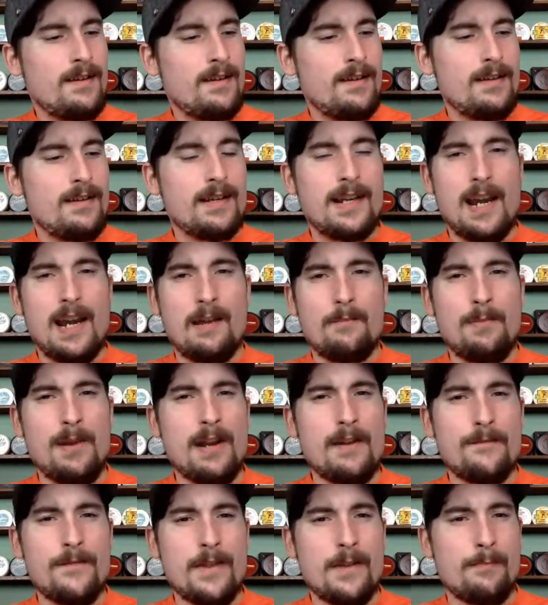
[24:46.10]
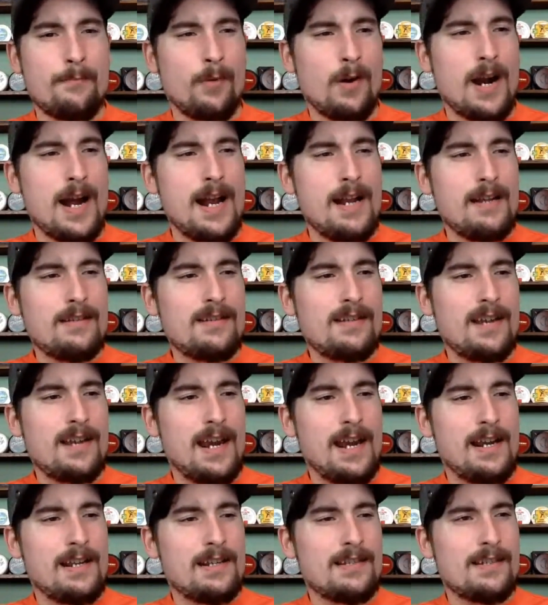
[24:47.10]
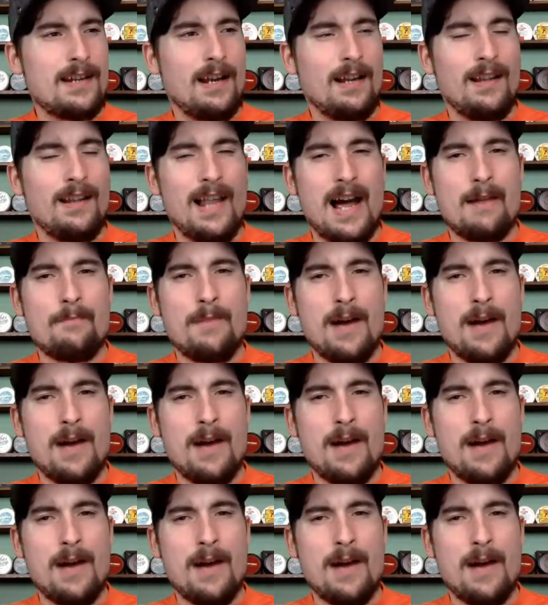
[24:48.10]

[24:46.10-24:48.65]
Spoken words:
You can't beat it for the price, and it's a lot